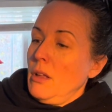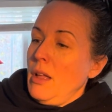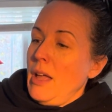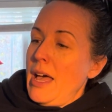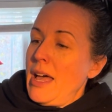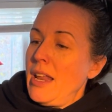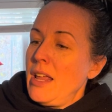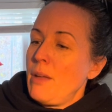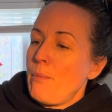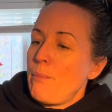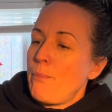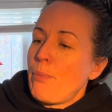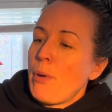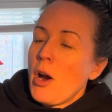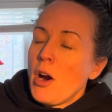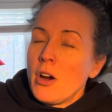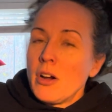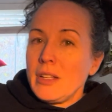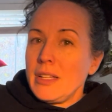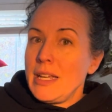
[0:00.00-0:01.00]
And it
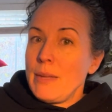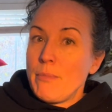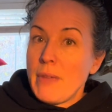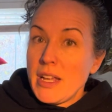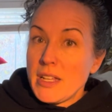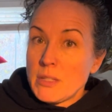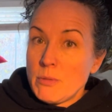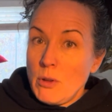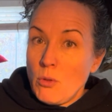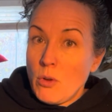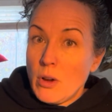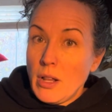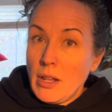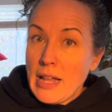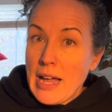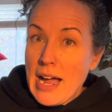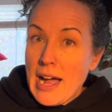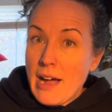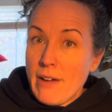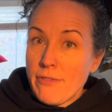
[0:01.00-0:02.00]
partly makes me want to
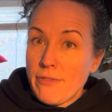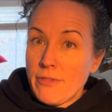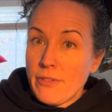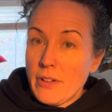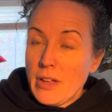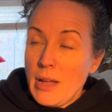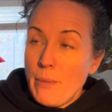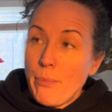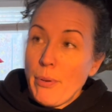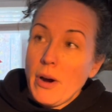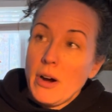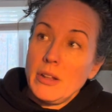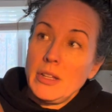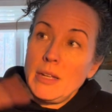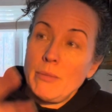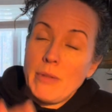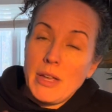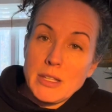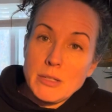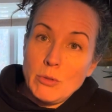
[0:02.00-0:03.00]
laugh and partly
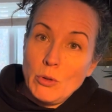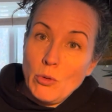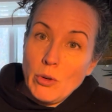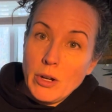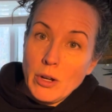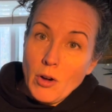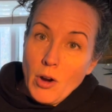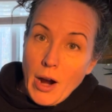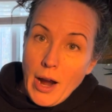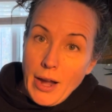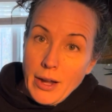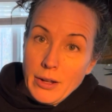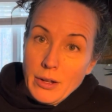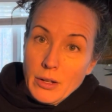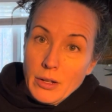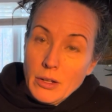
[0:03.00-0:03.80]
makes me want to cry.